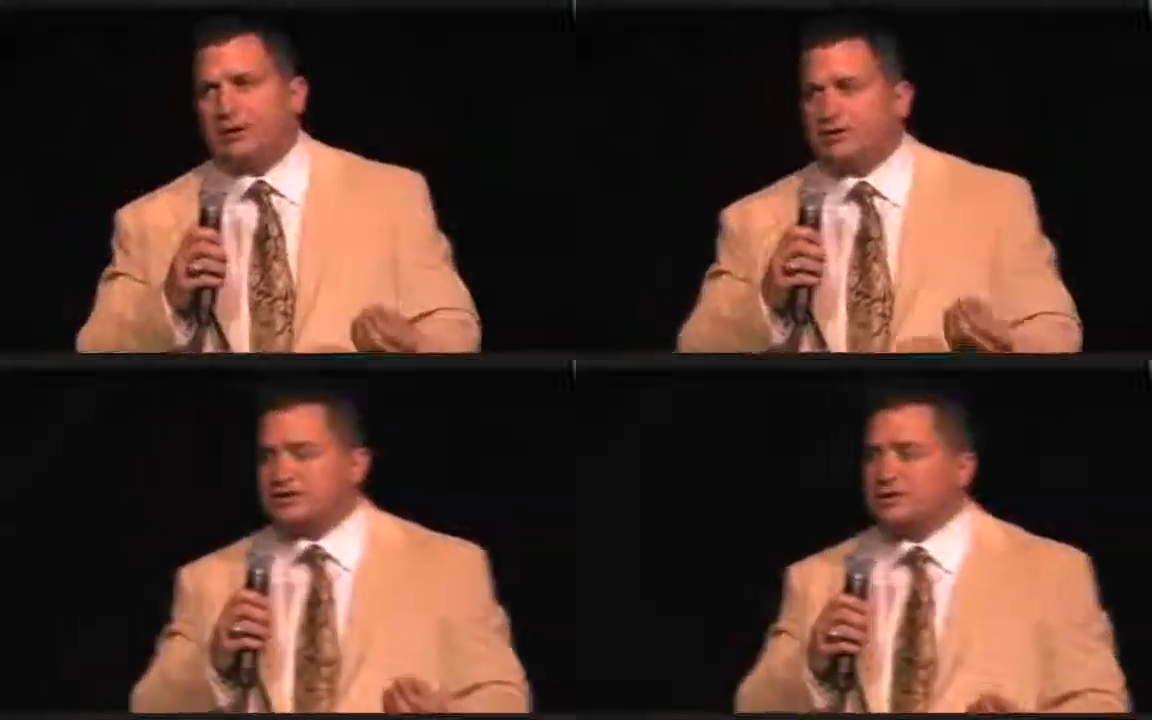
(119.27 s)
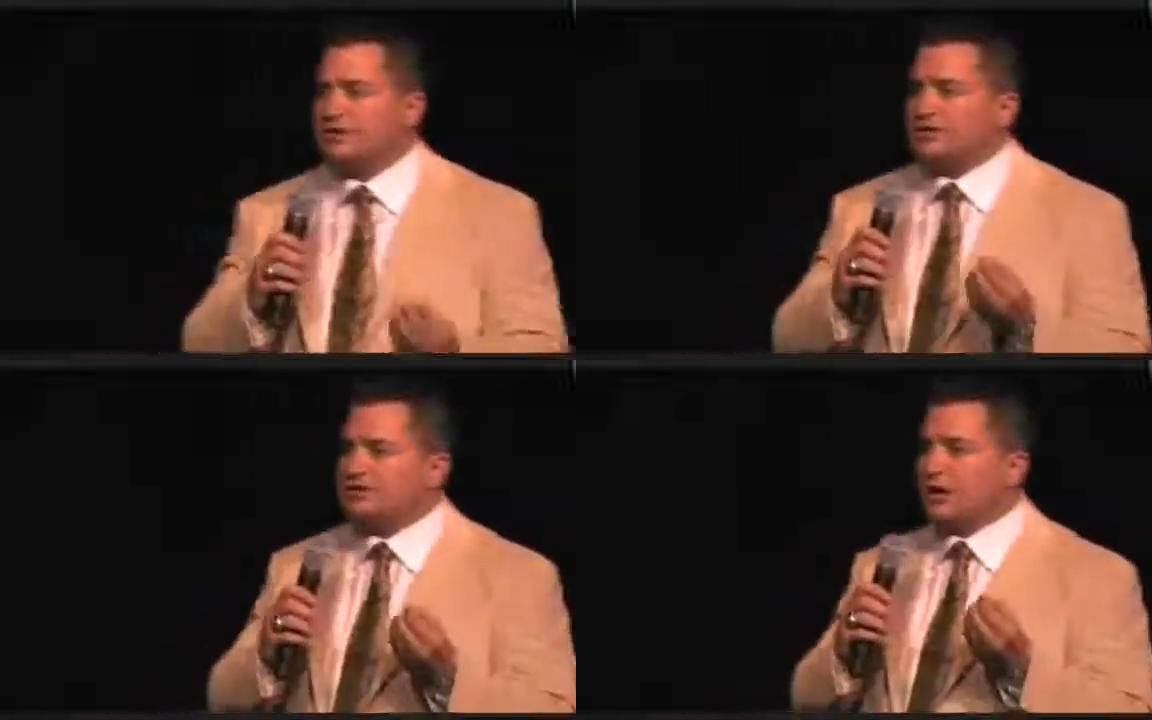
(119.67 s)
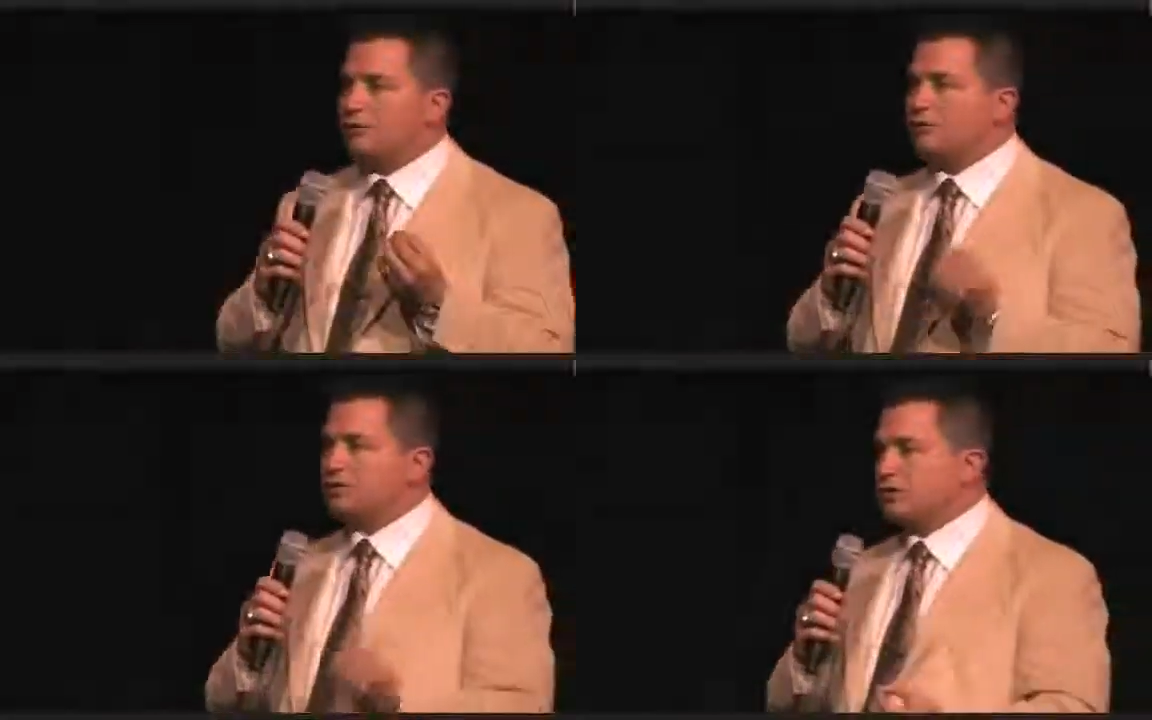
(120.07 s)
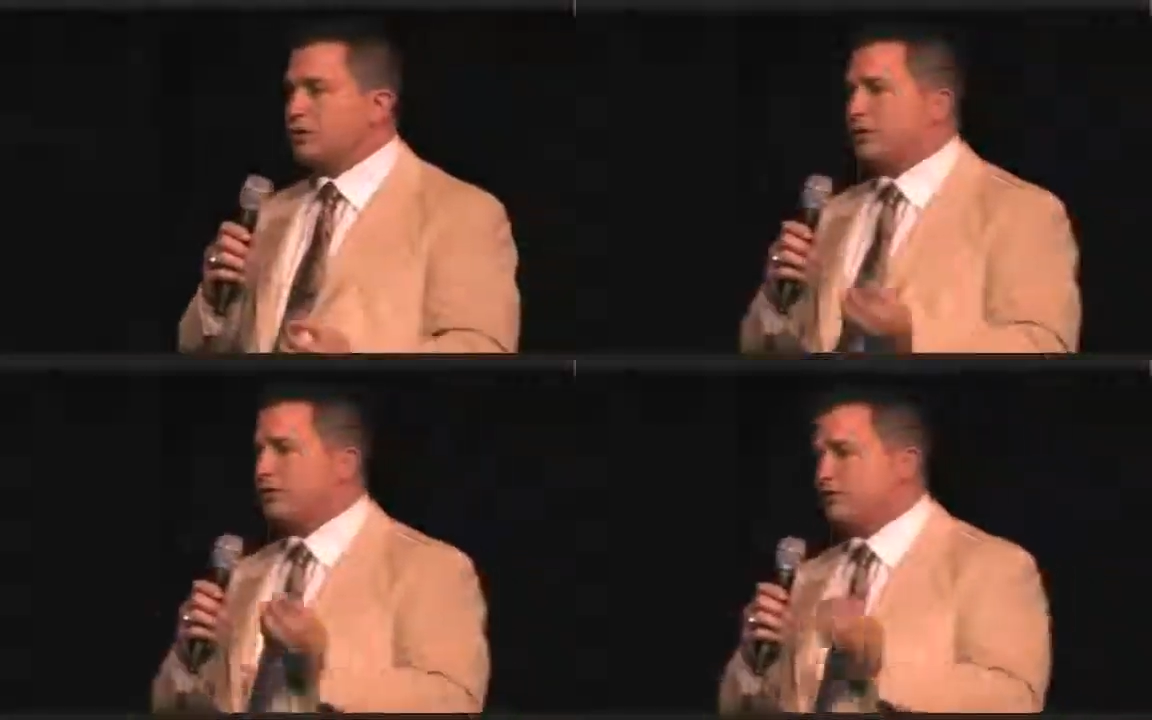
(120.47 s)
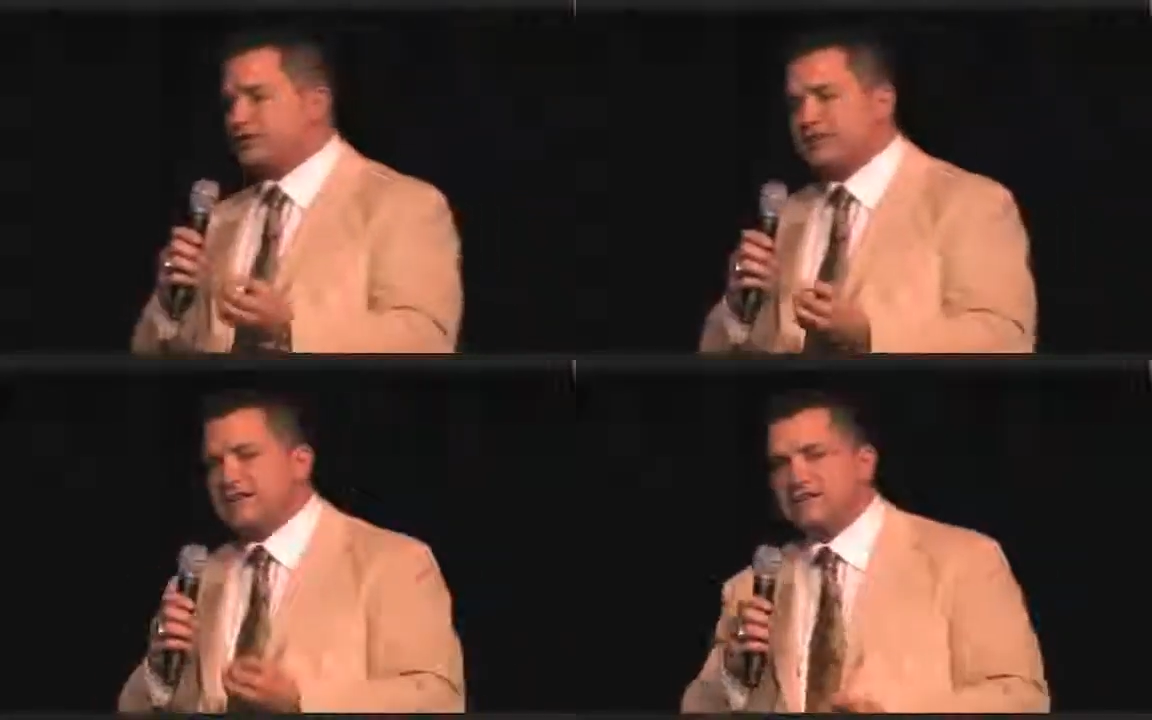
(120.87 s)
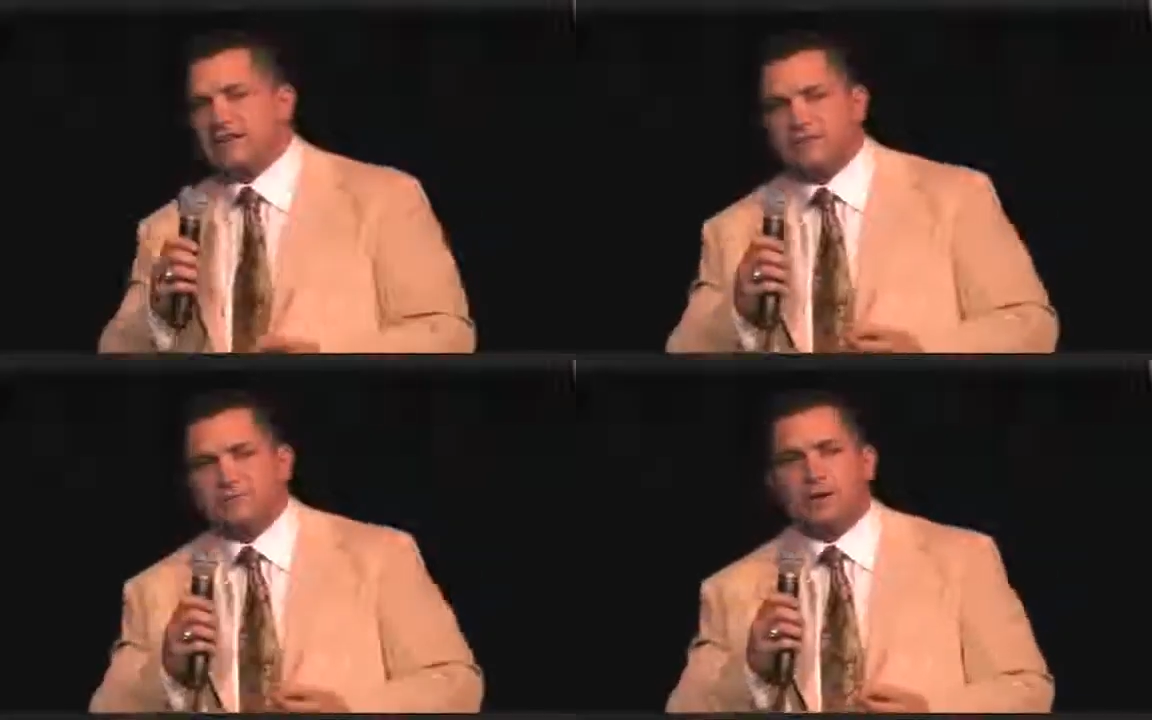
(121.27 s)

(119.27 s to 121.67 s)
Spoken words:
just on this gentleman's story and the success that he's